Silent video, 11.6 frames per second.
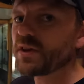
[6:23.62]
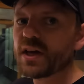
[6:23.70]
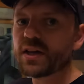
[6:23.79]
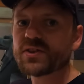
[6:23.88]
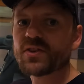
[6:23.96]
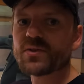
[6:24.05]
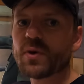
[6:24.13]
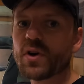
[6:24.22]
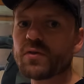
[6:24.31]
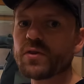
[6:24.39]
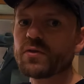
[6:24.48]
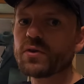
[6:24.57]
the Hyksos were
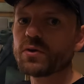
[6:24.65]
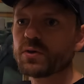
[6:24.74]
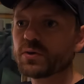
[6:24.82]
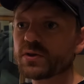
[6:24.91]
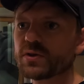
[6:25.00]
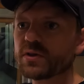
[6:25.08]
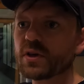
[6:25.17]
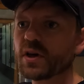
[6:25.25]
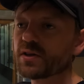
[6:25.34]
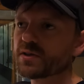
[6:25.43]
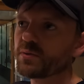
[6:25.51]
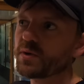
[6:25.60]
overruled
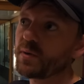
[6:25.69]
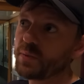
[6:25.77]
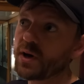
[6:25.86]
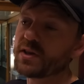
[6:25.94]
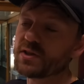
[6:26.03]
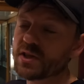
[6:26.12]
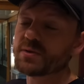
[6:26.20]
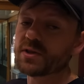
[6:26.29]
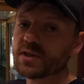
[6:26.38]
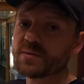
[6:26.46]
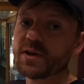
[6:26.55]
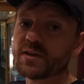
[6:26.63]
by the
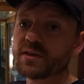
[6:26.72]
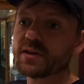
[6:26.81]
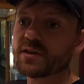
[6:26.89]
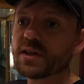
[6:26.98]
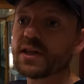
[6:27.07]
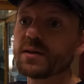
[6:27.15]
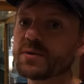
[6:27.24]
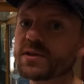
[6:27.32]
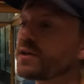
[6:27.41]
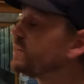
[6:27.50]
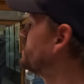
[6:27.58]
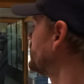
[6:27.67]
Egyptians, by Thebes,